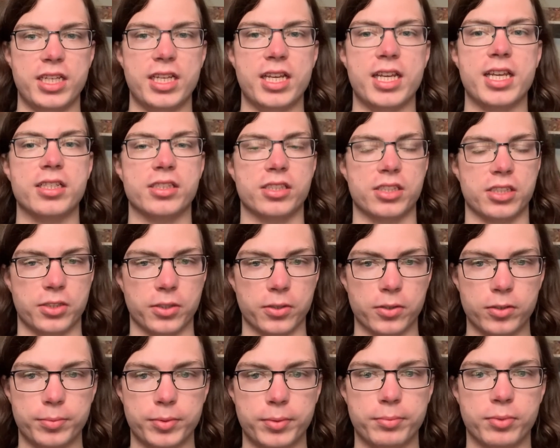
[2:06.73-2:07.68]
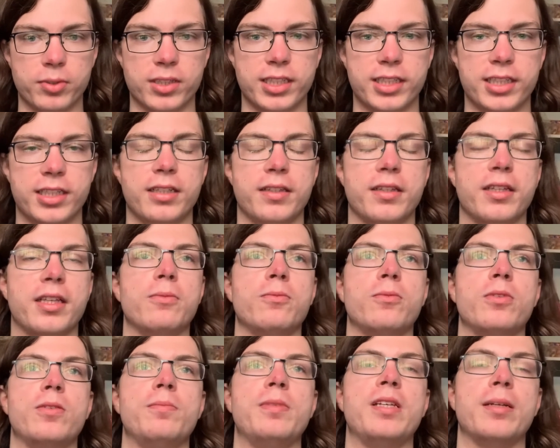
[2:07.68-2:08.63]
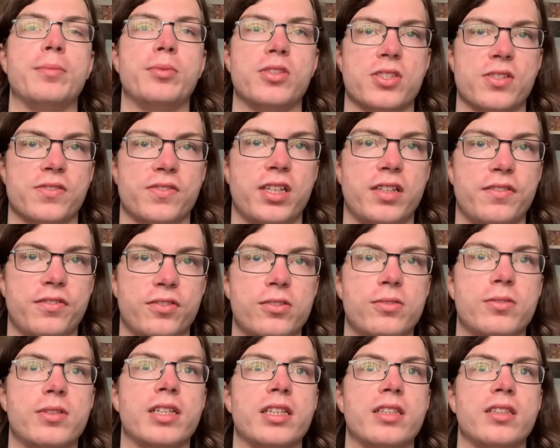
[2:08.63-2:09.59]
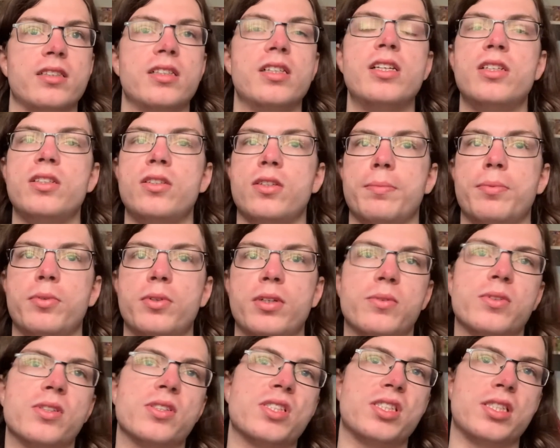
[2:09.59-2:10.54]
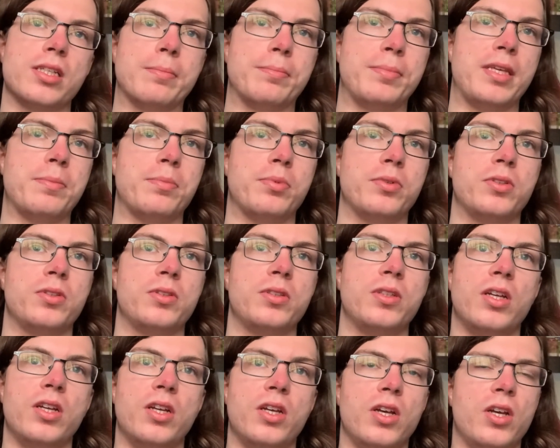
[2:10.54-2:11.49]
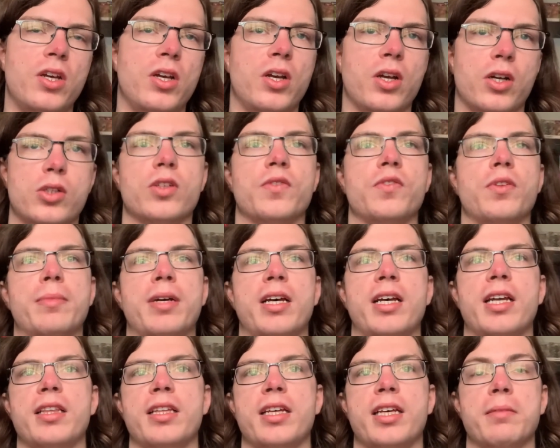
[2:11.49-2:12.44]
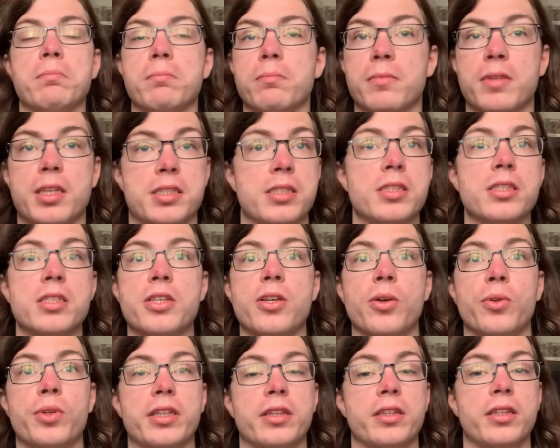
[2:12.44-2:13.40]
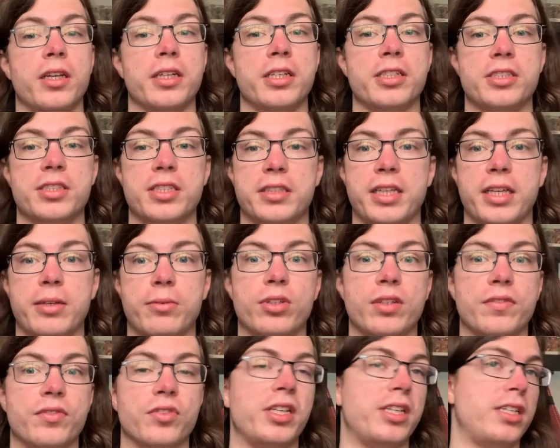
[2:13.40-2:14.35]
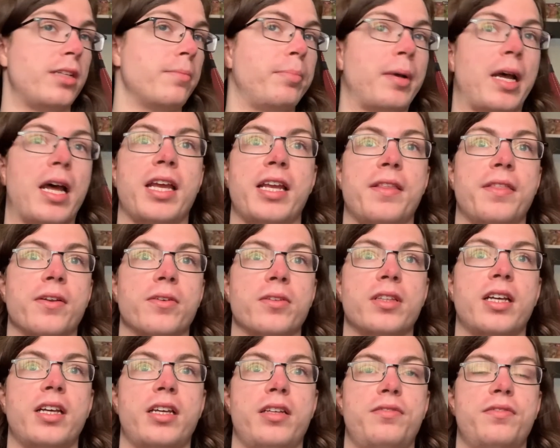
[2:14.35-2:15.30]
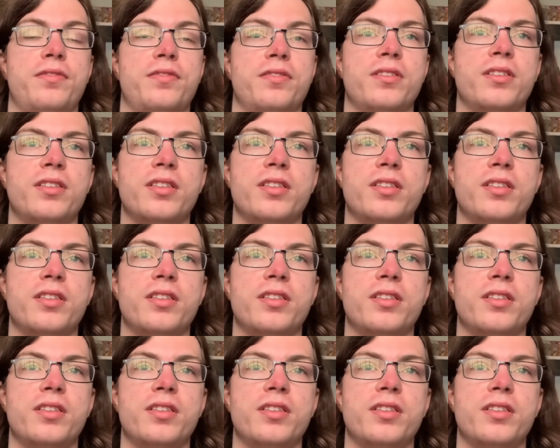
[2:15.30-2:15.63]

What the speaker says: It is a durable brand that will be able to survive for a while, to the point where some people are of the mind that this is the only luggage that they will ever need to buy in their life.